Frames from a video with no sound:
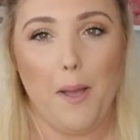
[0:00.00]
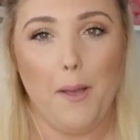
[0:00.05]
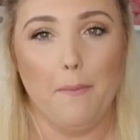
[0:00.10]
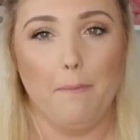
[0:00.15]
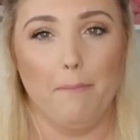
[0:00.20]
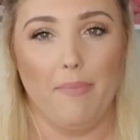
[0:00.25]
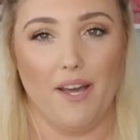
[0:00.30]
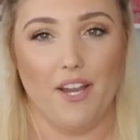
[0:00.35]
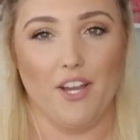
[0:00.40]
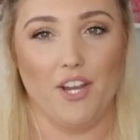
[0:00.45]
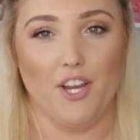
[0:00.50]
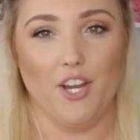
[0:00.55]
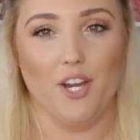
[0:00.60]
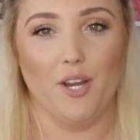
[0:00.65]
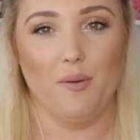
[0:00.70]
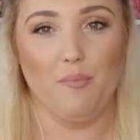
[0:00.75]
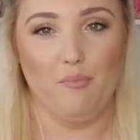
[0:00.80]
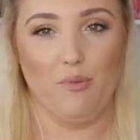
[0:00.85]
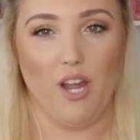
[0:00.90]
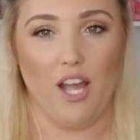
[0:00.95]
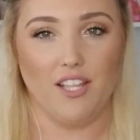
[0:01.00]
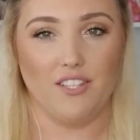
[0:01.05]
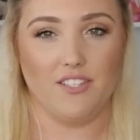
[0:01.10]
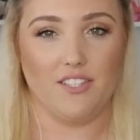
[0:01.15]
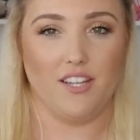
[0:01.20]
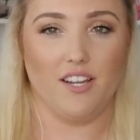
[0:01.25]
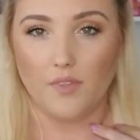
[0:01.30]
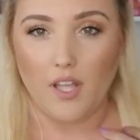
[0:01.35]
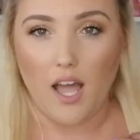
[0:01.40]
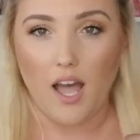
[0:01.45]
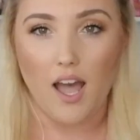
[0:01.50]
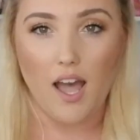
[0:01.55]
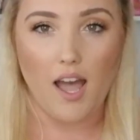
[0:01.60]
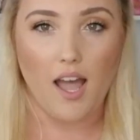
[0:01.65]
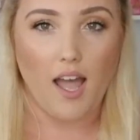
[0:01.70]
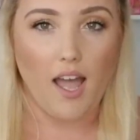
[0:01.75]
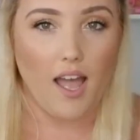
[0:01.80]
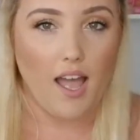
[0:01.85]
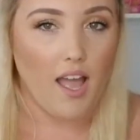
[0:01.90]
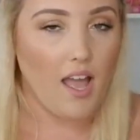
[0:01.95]
Butter Bronzer.
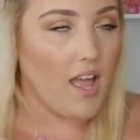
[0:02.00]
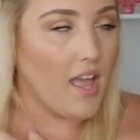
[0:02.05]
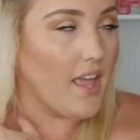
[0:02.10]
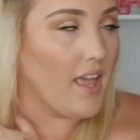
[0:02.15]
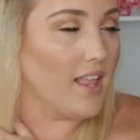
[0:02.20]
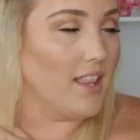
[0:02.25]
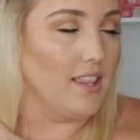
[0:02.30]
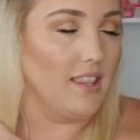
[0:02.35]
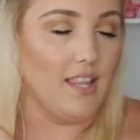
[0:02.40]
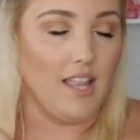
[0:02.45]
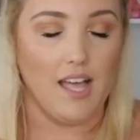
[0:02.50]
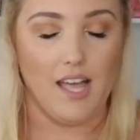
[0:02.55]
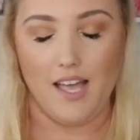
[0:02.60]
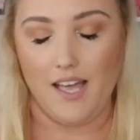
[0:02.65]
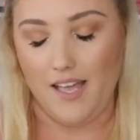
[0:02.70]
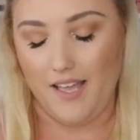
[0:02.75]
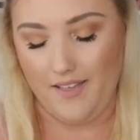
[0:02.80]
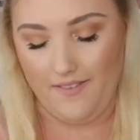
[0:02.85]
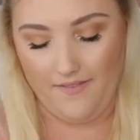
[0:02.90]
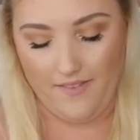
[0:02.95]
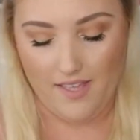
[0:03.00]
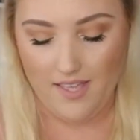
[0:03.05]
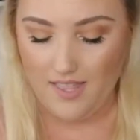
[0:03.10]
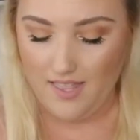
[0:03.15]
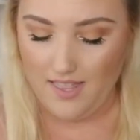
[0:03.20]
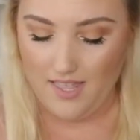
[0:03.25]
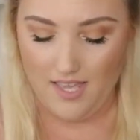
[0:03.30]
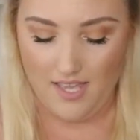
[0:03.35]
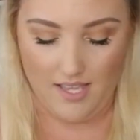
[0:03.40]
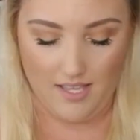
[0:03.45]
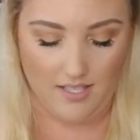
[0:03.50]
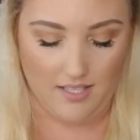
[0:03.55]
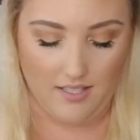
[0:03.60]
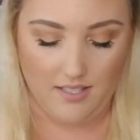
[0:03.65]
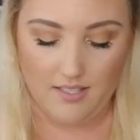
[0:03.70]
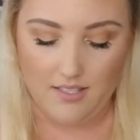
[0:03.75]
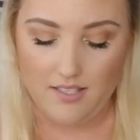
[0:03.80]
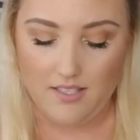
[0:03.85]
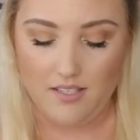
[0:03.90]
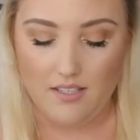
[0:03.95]
I love
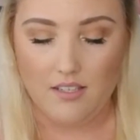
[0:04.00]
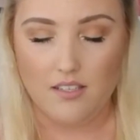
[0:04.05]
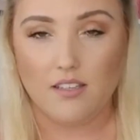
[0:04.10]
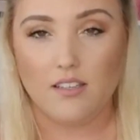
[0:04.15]
this